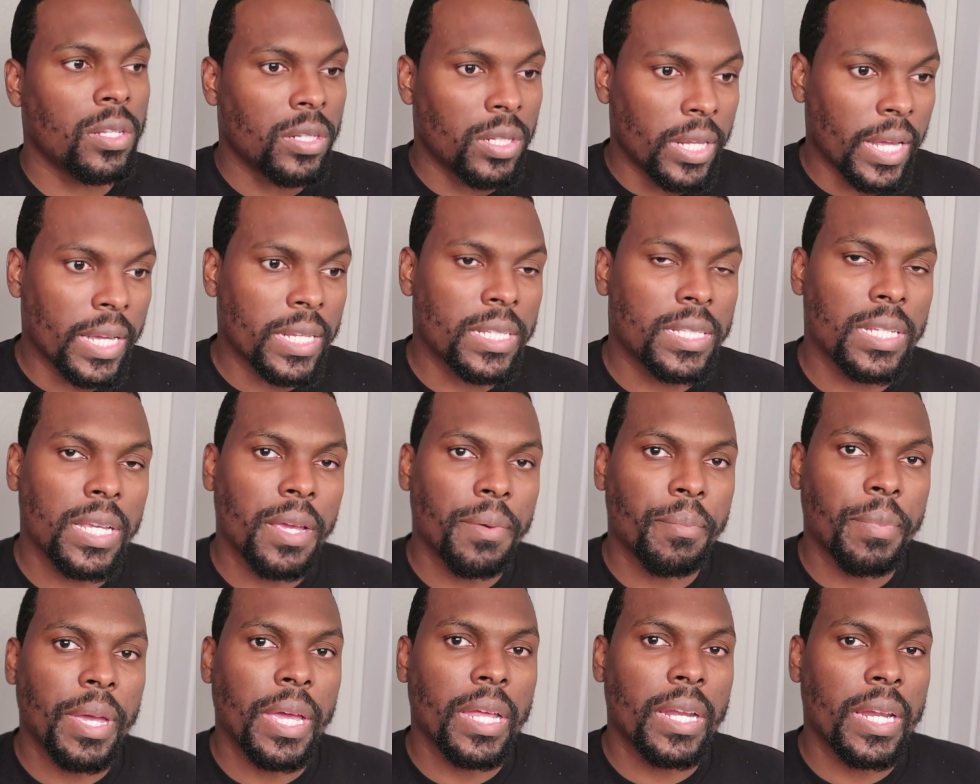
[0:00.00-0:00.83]
that's
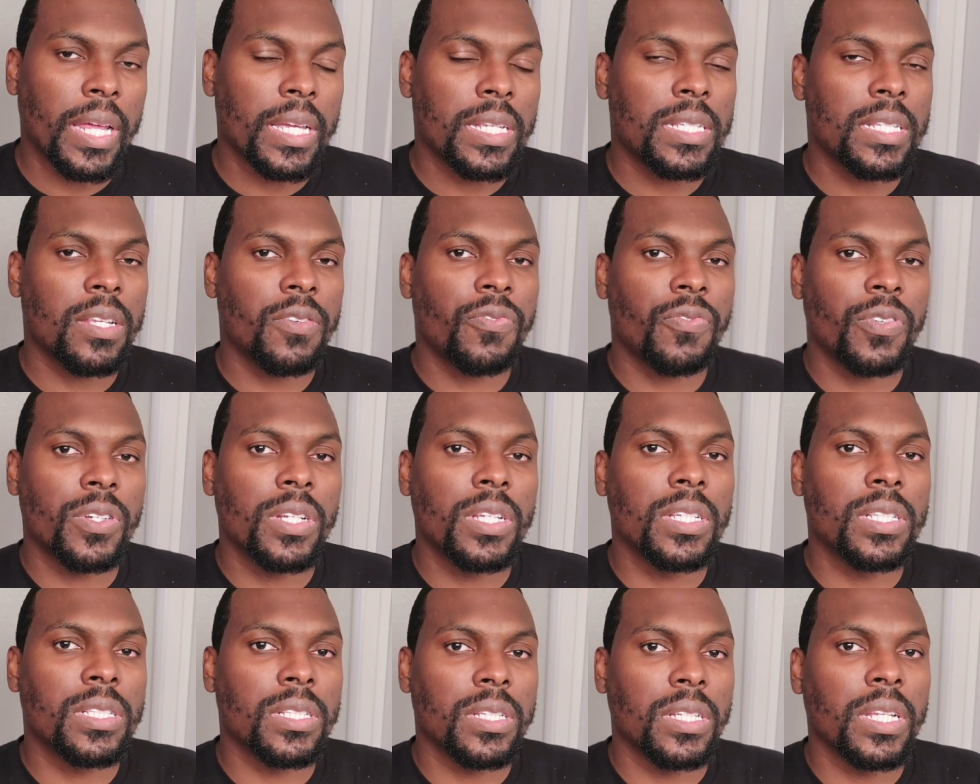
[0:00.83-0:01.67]
it, man. That's it for
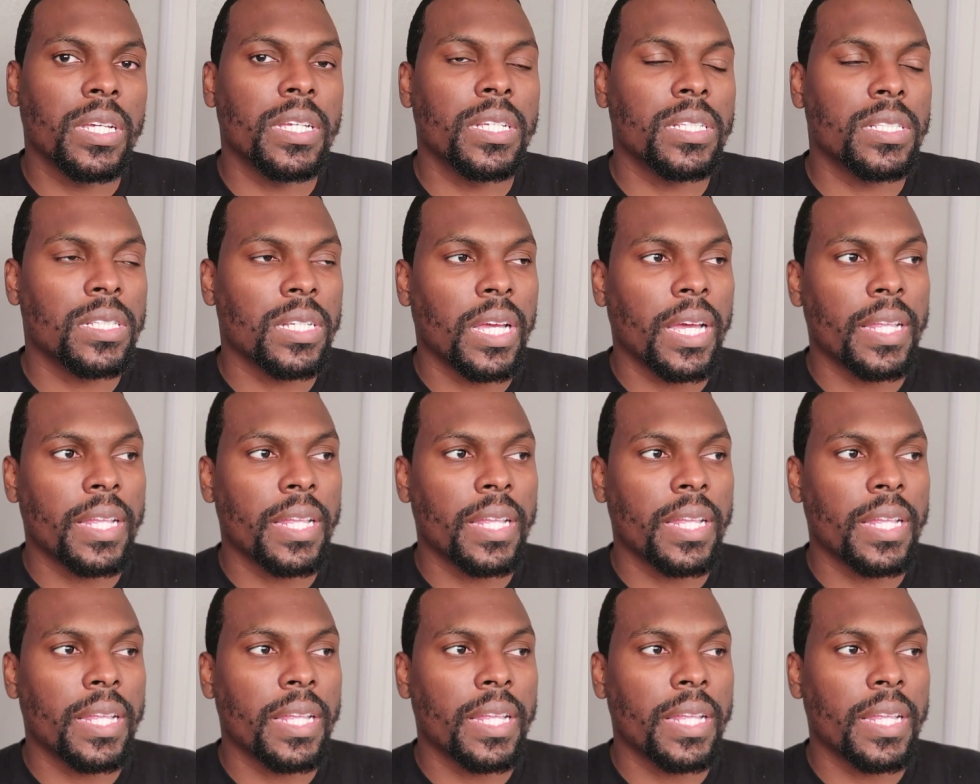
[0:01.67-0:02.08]
this list.